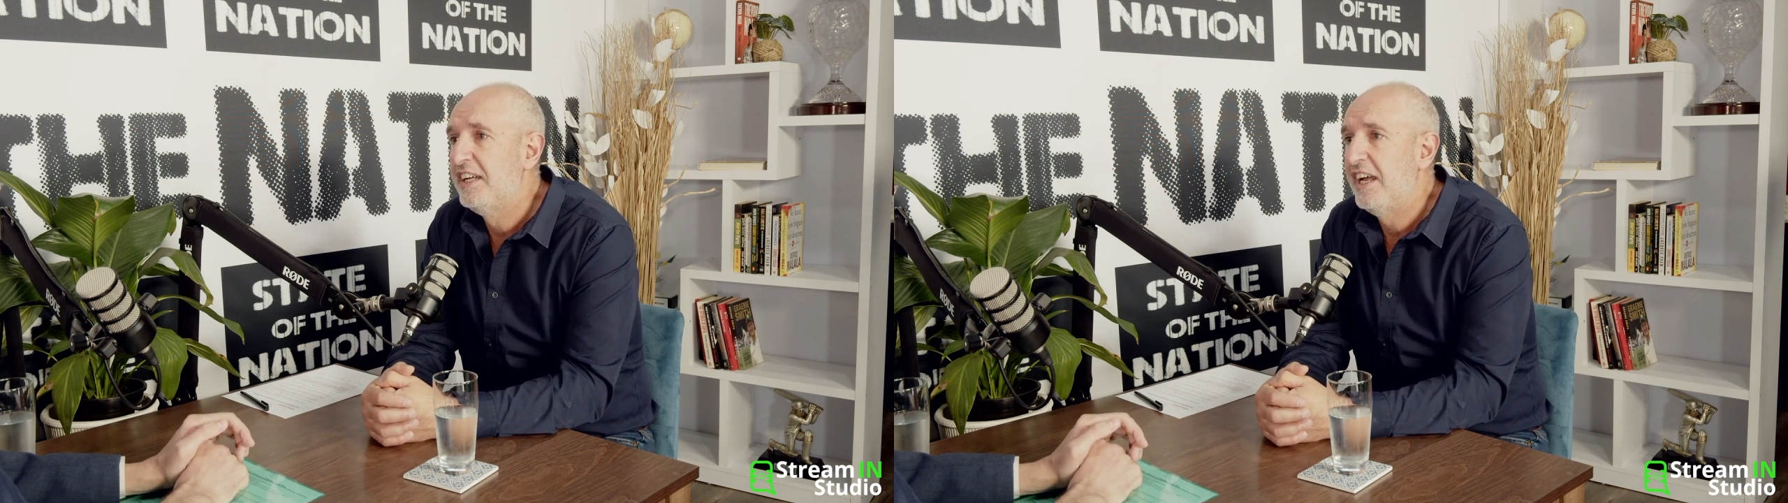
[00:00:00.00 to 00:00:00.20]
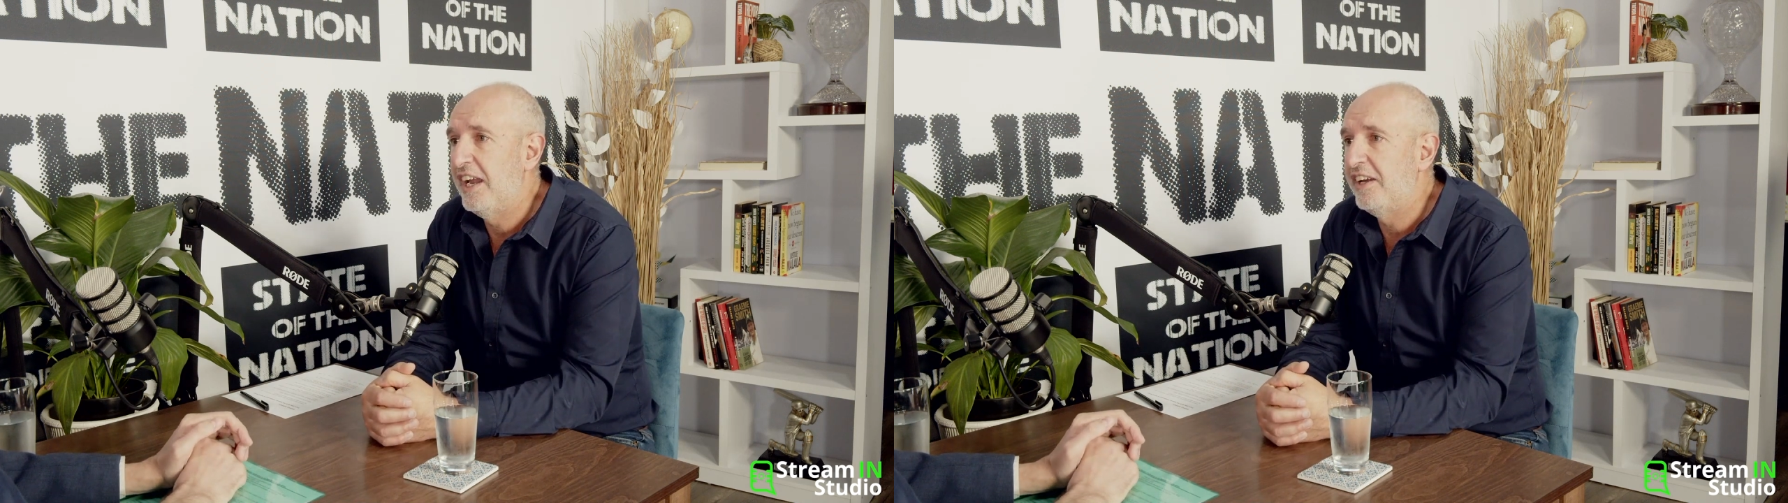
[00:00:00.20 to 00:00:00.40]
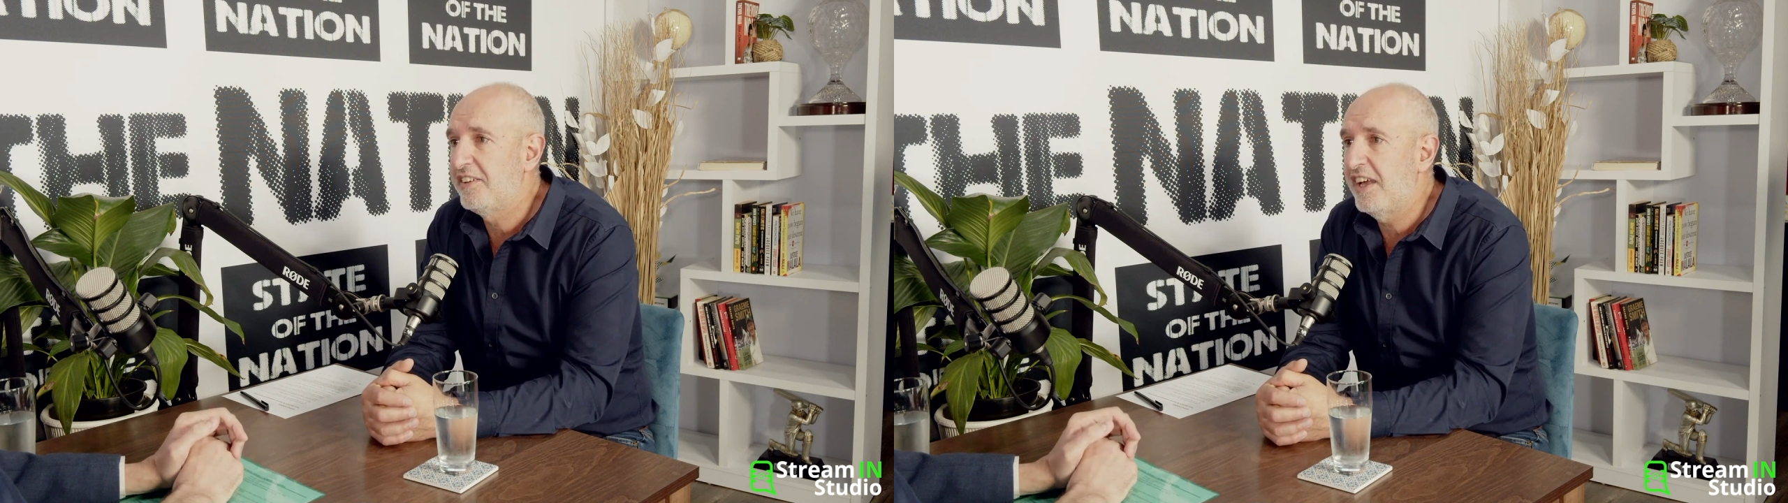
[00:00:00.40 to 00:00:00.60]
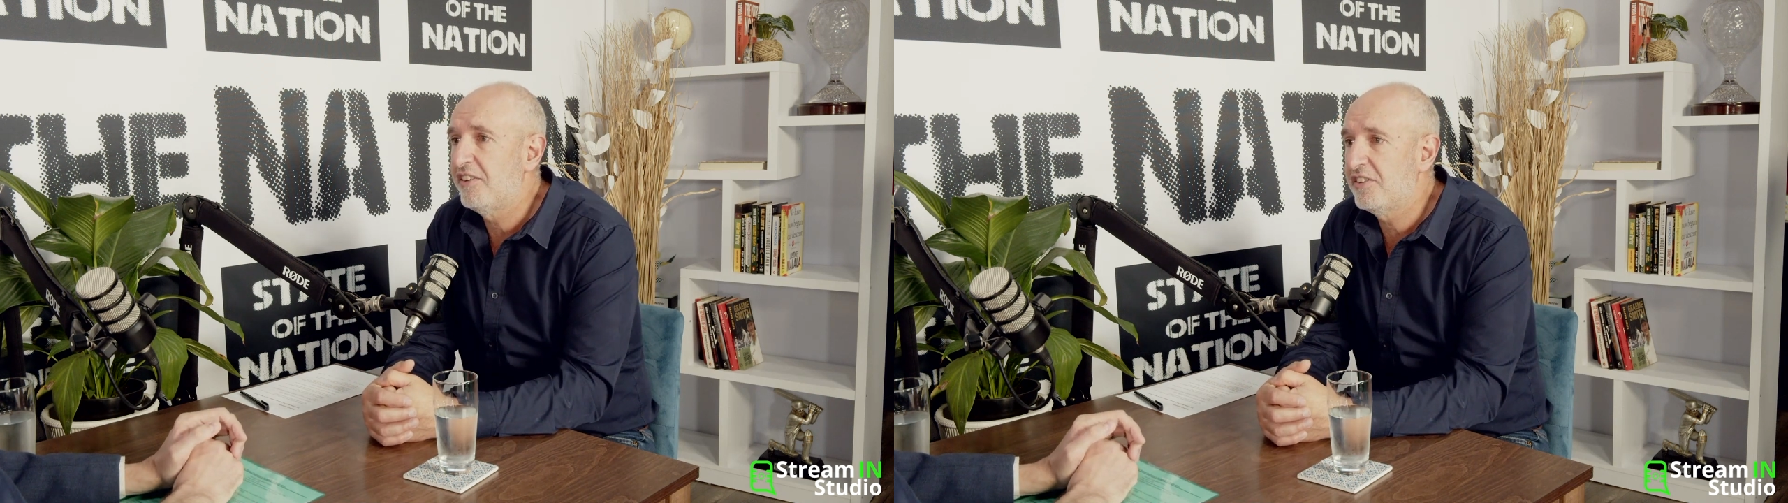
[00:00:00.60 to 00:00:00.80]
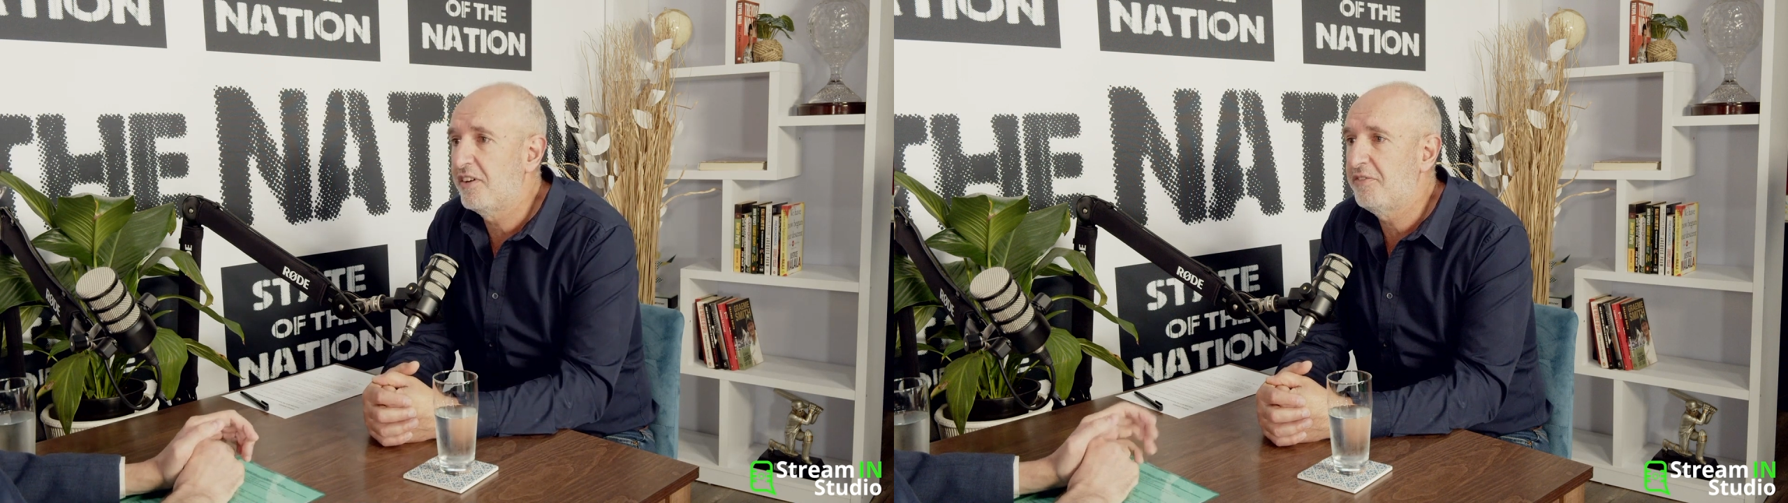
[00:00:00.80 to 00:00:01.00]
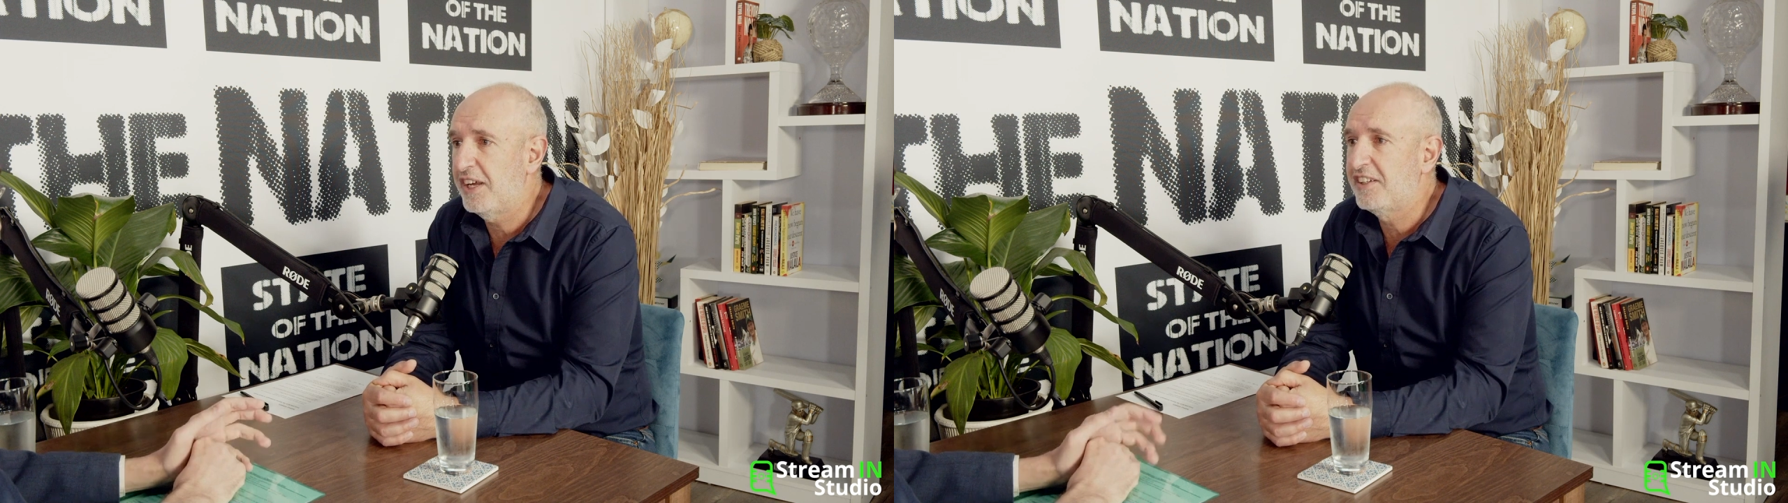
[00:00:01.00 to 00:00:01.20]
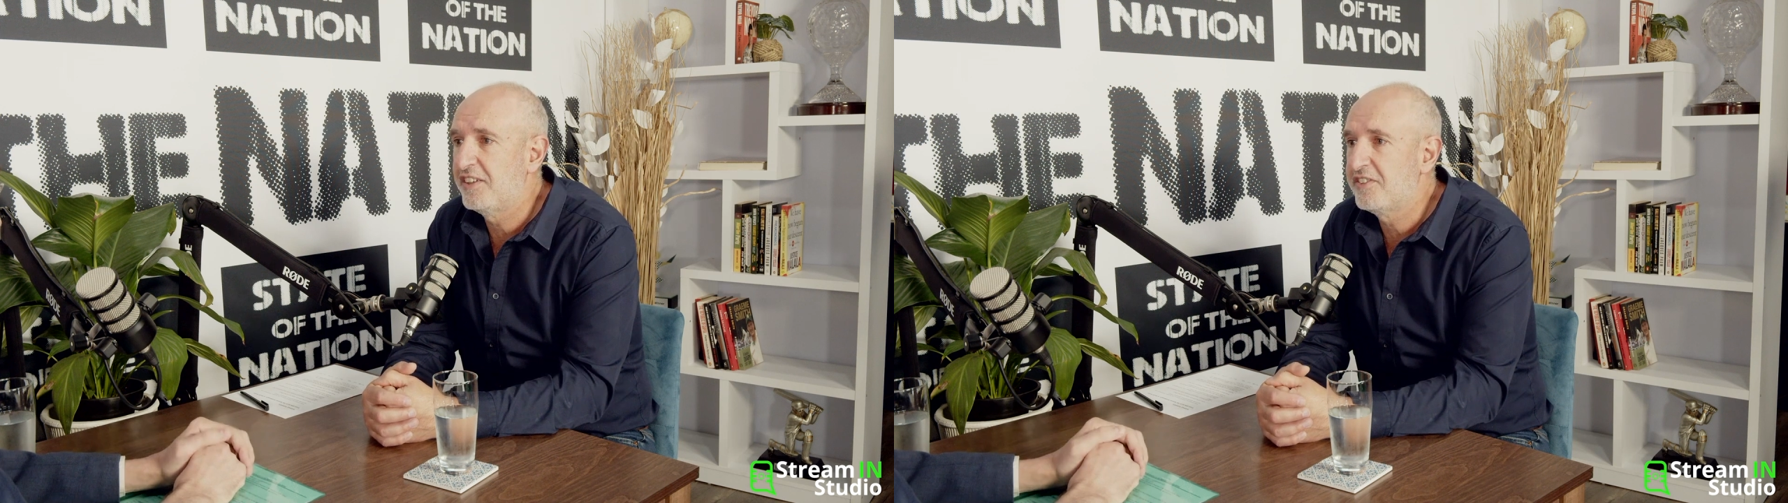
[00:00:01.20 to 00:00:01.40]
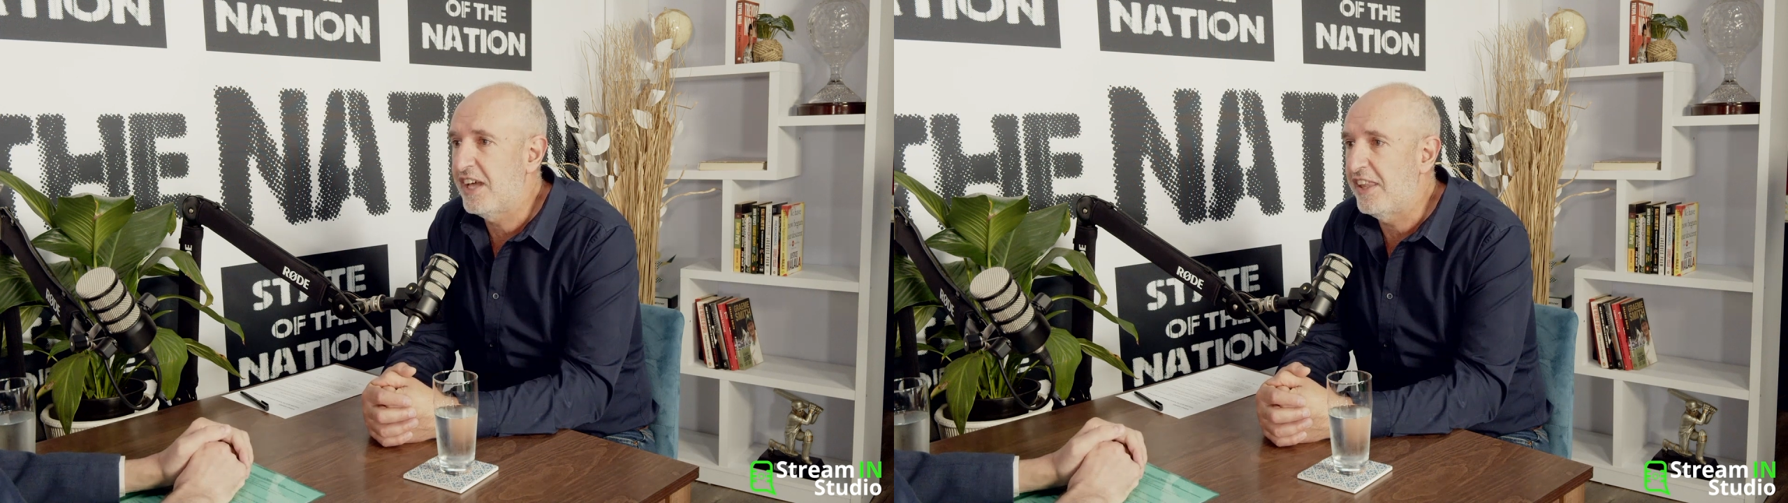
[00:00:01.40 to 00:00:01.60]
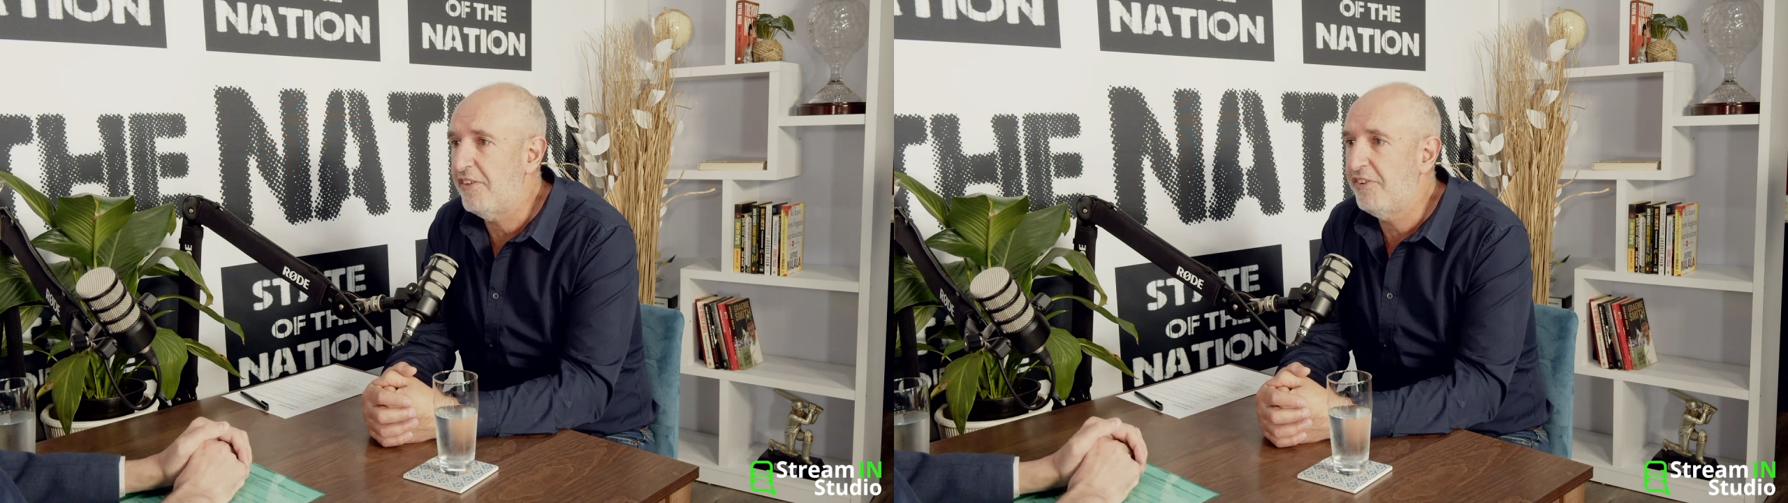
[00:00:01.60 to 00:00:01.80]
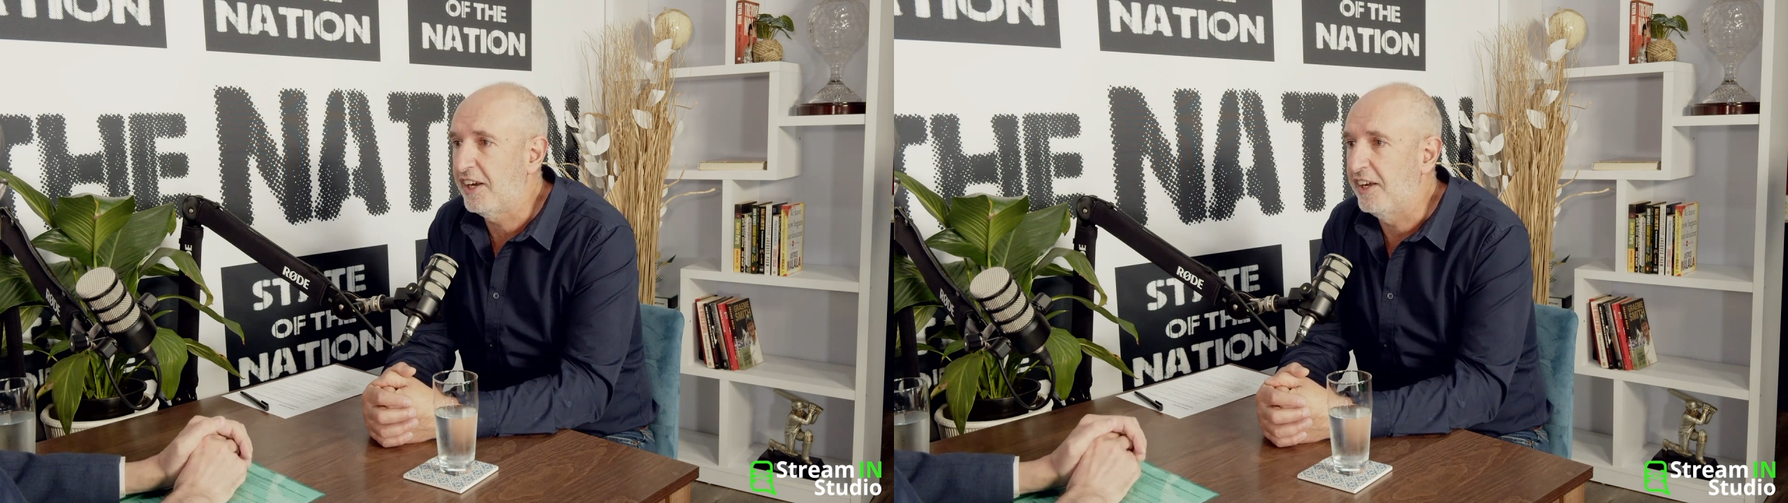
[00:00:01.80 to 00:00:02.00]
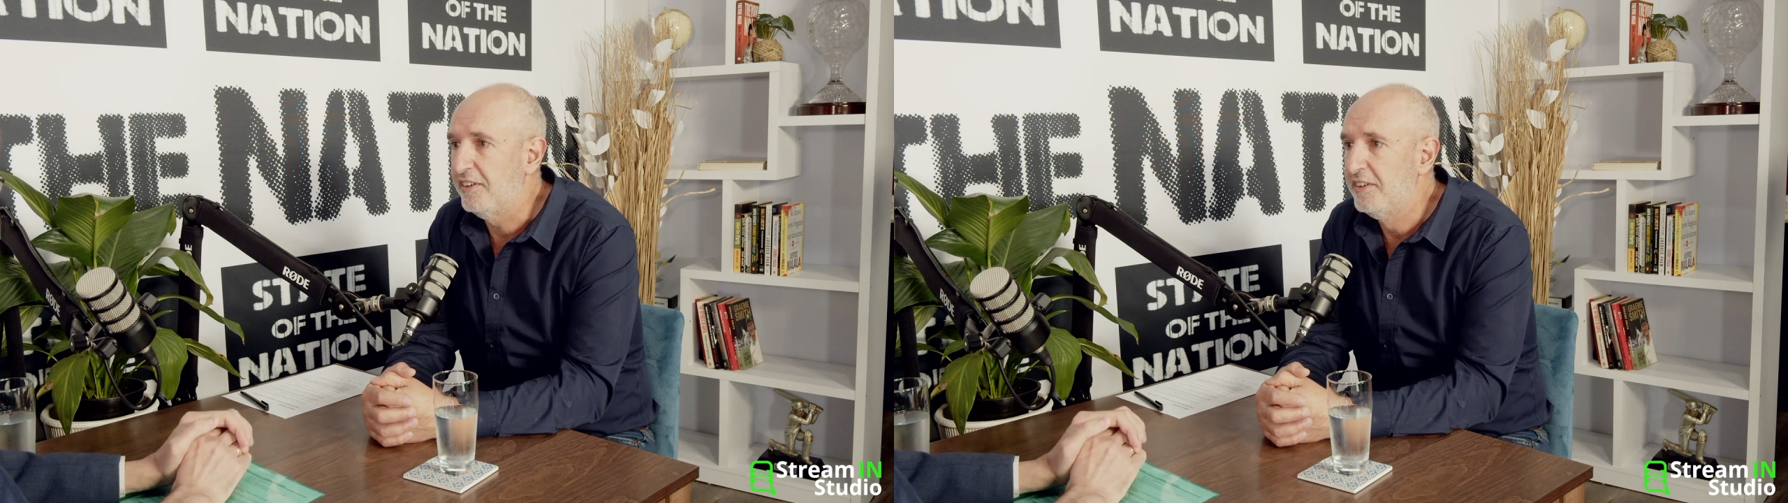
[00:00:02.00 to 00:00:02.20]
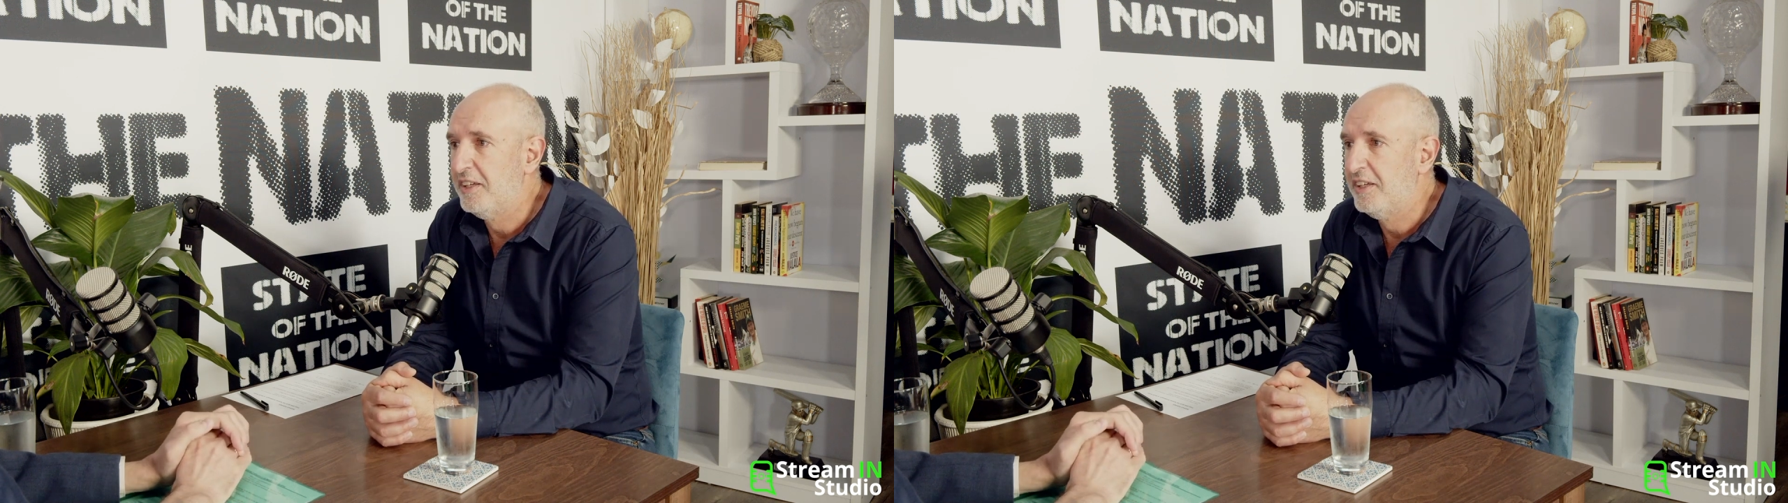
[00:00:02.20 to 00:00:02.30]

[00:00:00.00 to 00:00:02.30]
and it has affected South Africa.